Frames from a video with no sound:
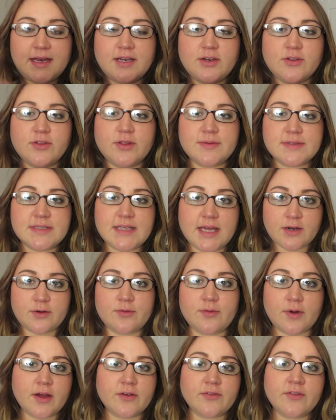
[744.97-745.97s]
I know that was kind
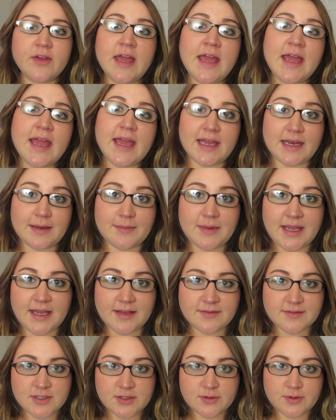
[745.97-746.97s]
of rough and I may
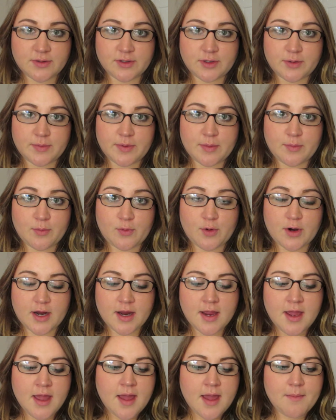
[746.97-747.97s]
have to do a little bit
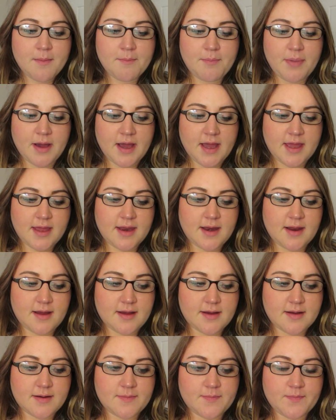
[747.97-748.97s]
more, but
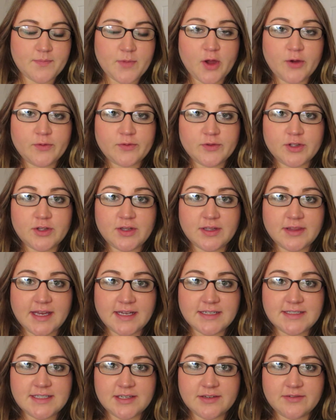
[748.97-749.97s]
hopefully you get the
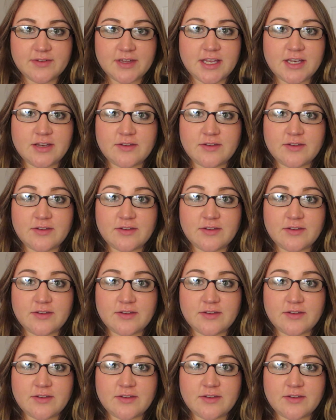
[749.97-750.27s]
idea of it.